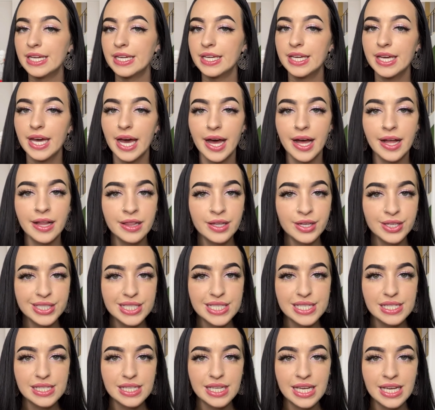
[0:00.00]
color
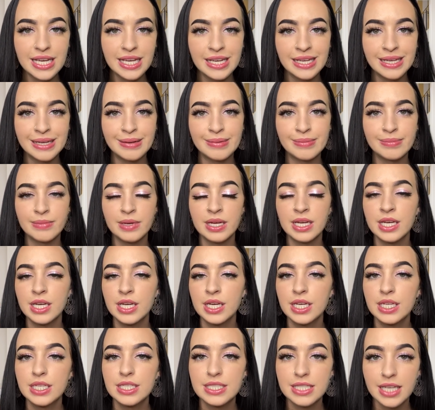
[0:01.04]
scheme,
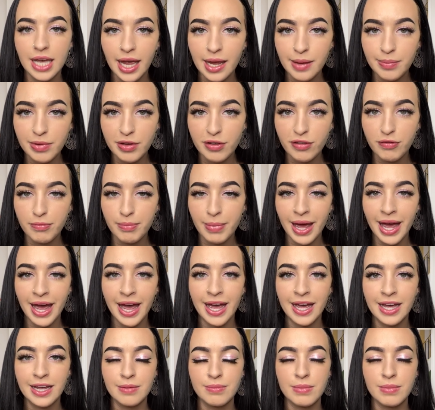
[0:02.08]
type of bag?